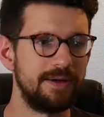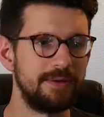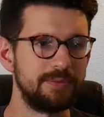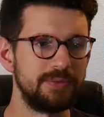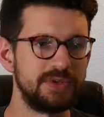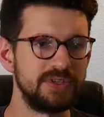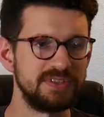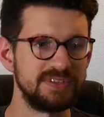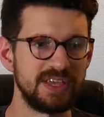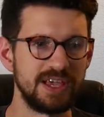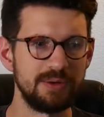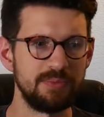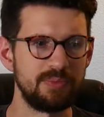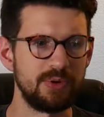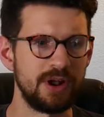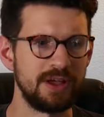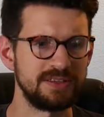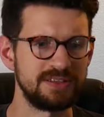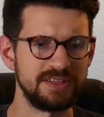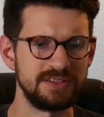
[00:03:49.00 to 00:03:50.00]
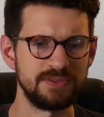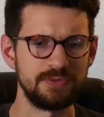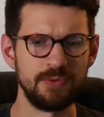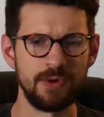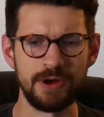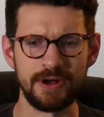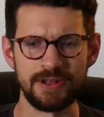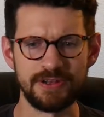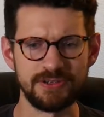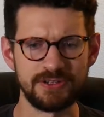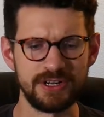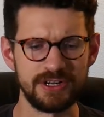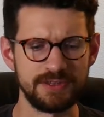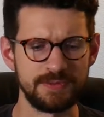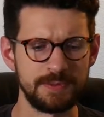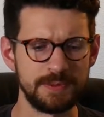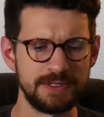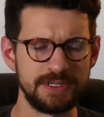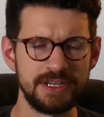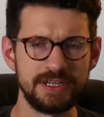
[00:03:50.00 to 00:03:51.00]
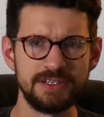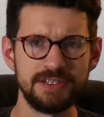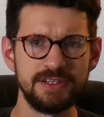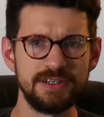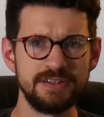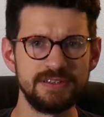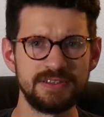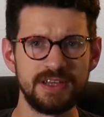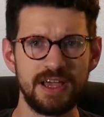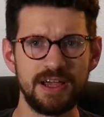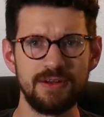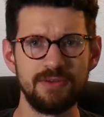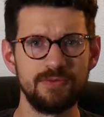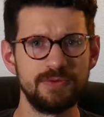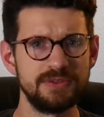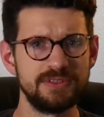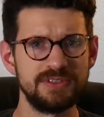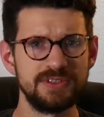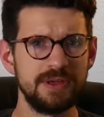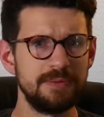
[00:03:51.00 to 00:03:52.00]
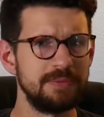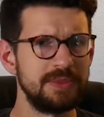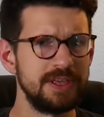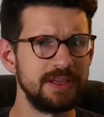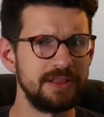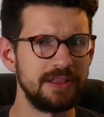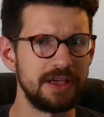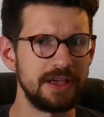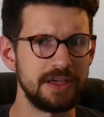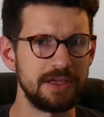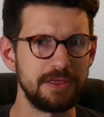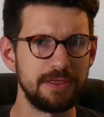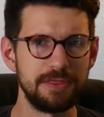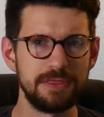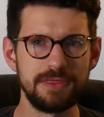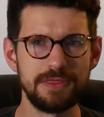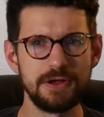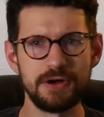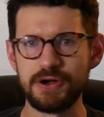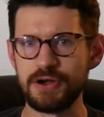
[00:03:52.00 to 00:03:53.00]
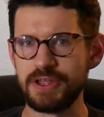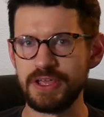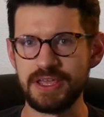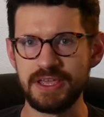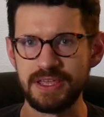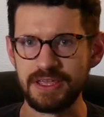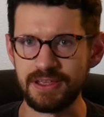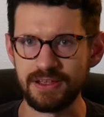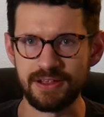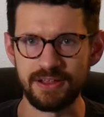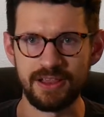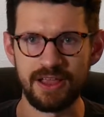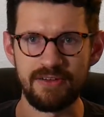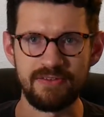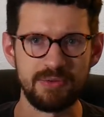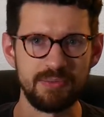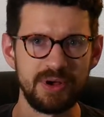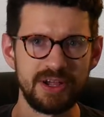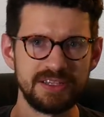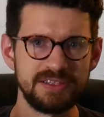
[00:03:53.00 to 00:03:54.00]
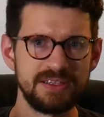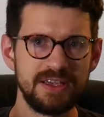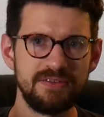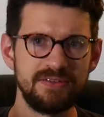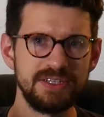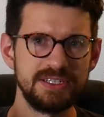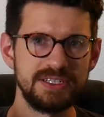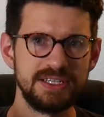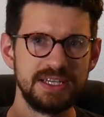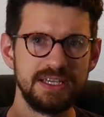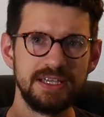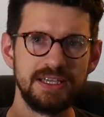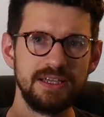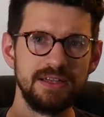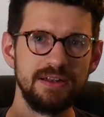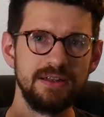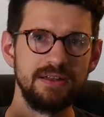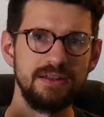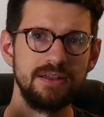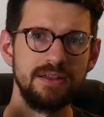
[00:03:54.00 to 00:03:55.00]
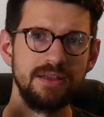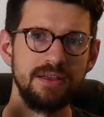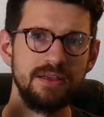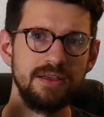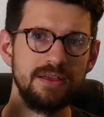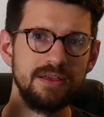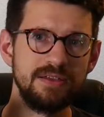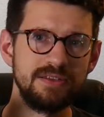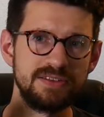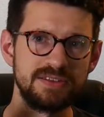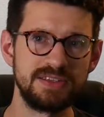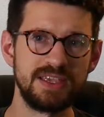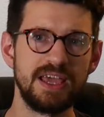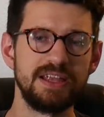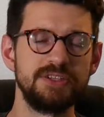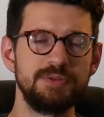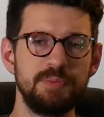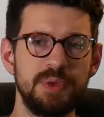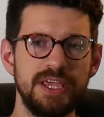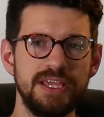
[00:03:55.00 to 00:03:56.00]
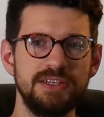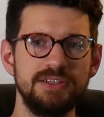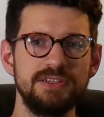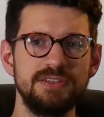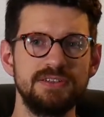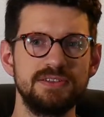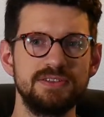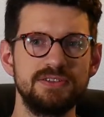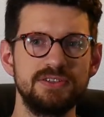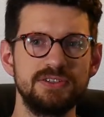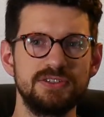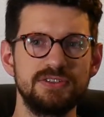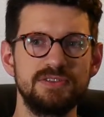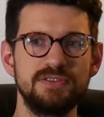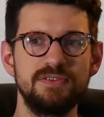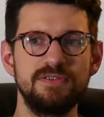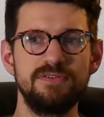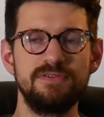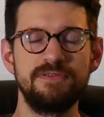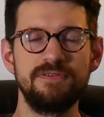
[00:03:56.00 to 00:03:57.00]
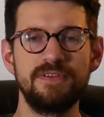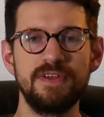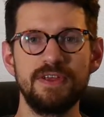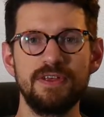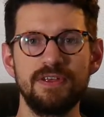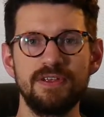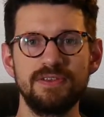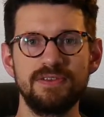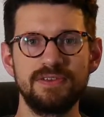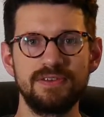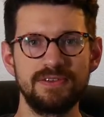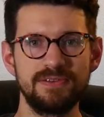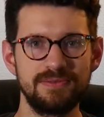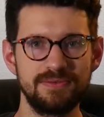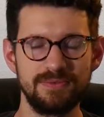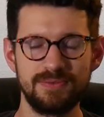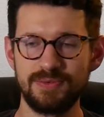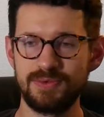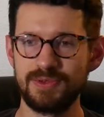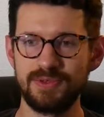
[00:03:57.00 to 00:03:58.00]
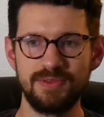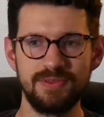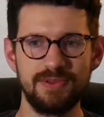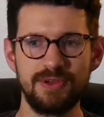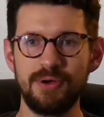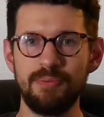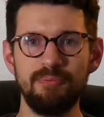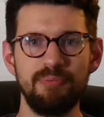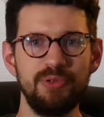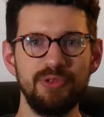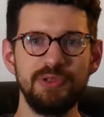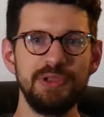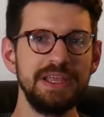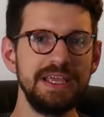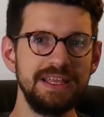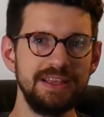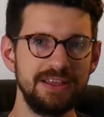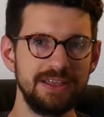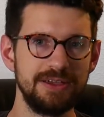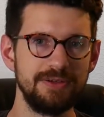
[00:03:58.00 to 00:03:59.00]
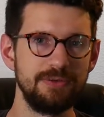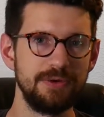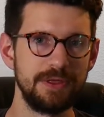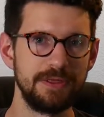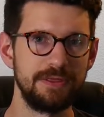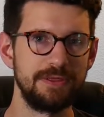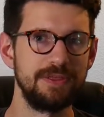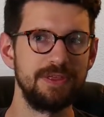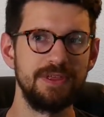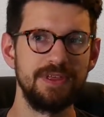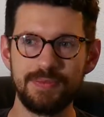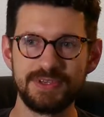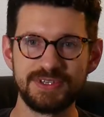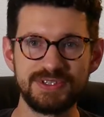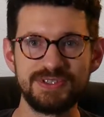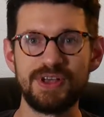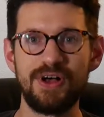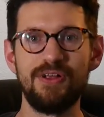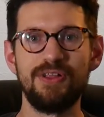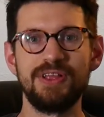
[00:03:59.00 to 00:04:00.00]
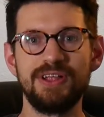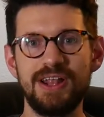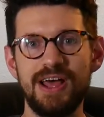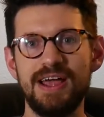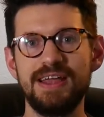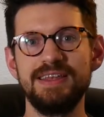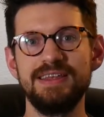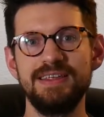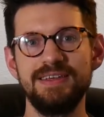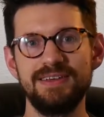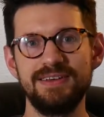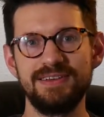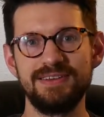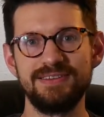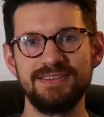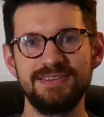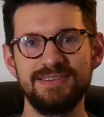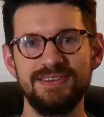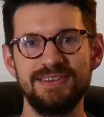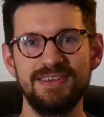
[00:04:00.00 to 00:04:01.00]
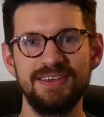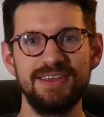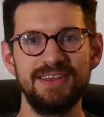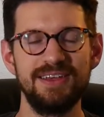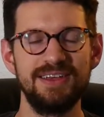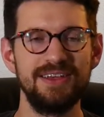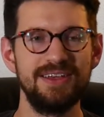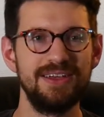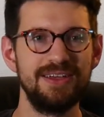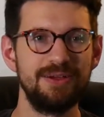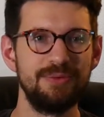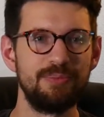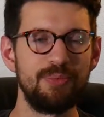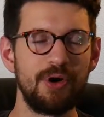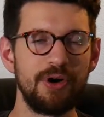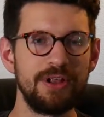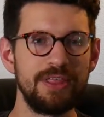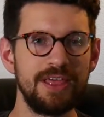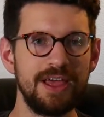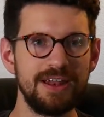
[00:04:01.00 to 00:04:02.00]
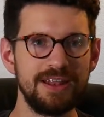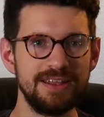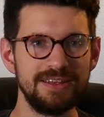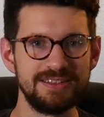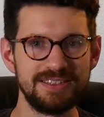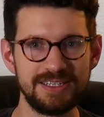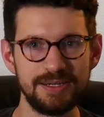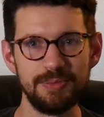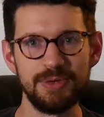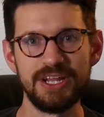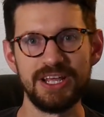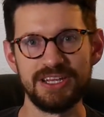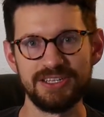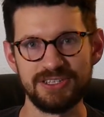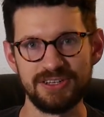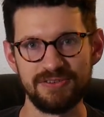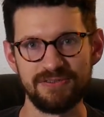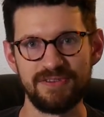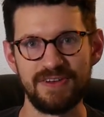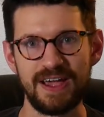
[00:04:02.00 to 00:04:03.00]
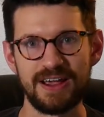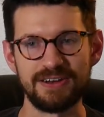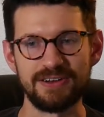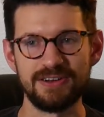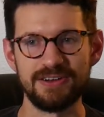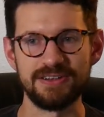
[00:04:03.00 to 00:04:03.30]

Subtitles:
design process 1 in transportation design was something like 30 11 by 17 sketch pages just filled completely with solid ideas. Part of that intimidation factor